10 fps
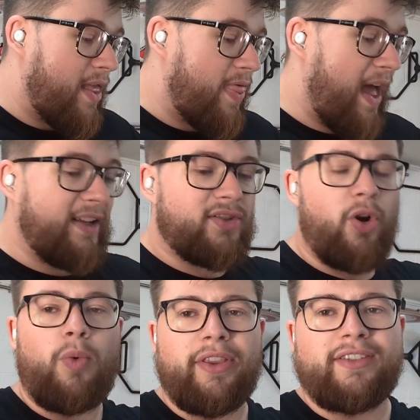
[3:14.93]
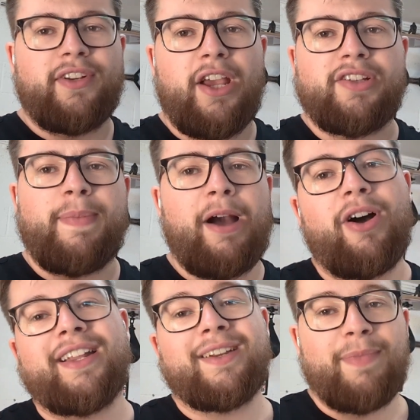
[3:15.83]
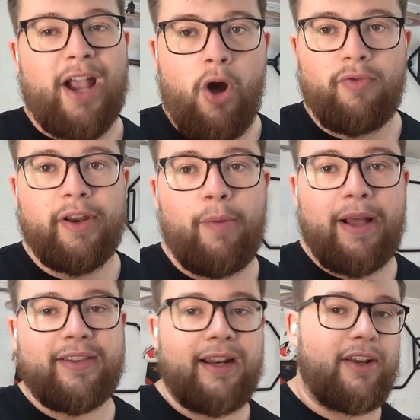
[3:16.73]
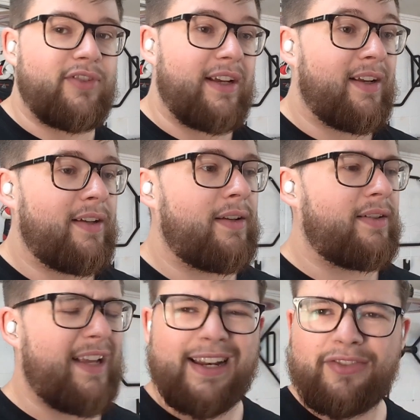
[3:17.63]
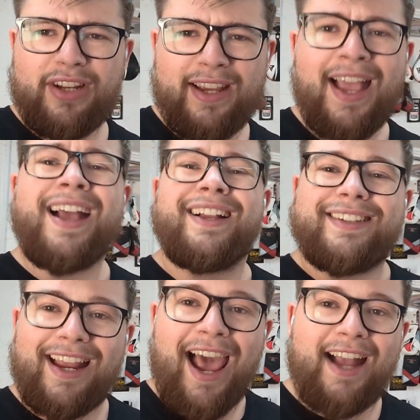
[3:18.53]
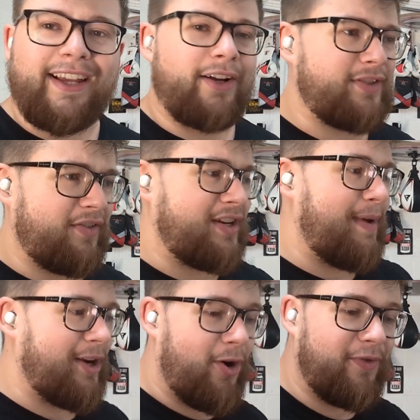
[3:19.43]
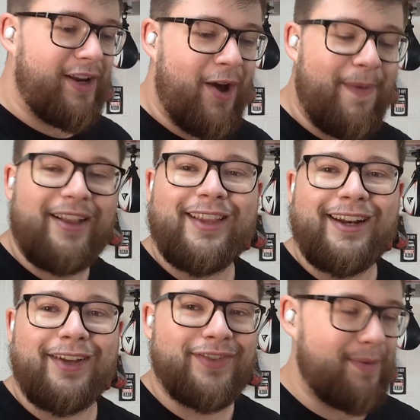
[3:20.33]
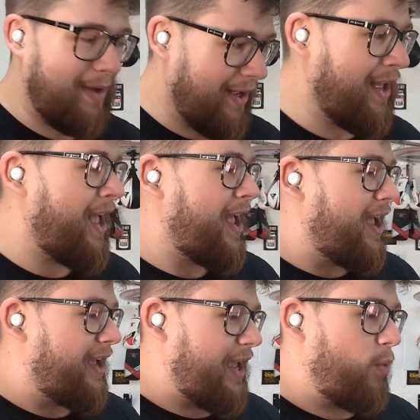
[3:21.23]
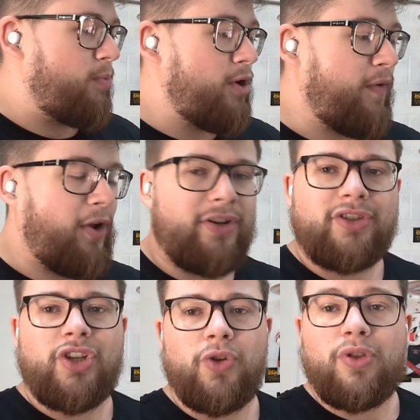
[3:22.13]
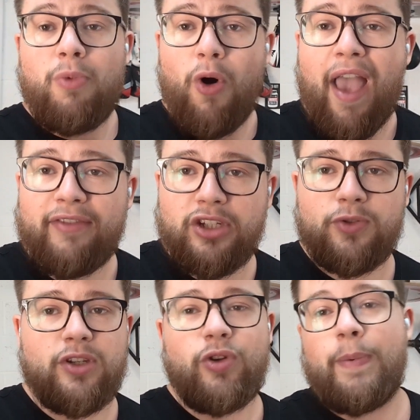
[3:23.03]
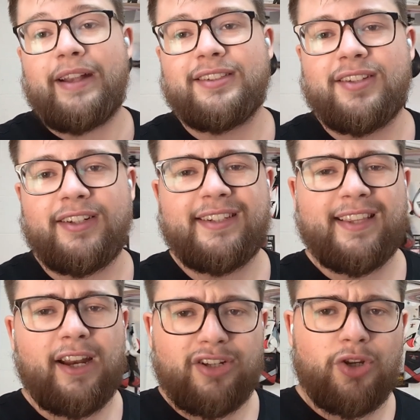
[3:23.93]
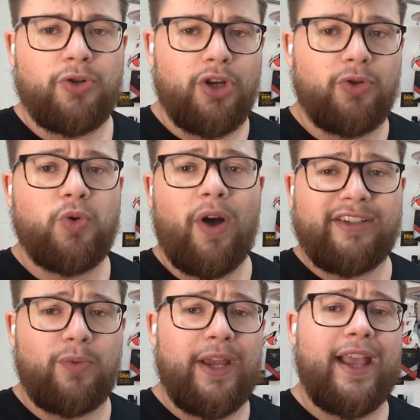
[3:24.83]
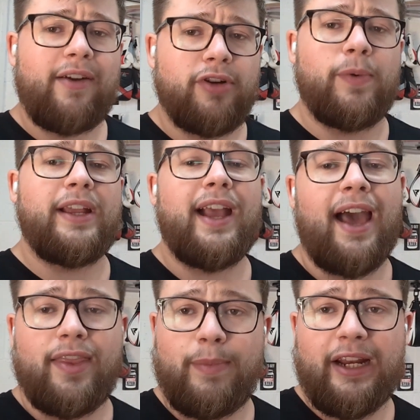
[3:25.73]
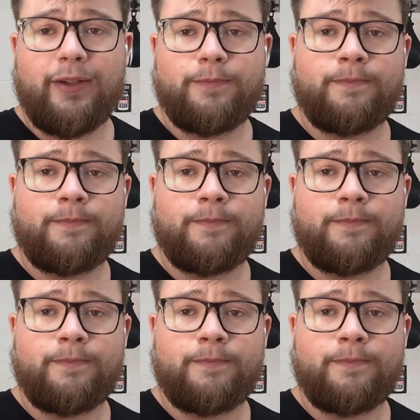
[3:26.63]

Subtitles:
that's not what this video is about. I didn't make a whole video about dead hanging. I've definitely made a whole video about deadlifting, but yeah, we'll move on to the more heavy duty grip exercises that I do twice a week, every week at the minute.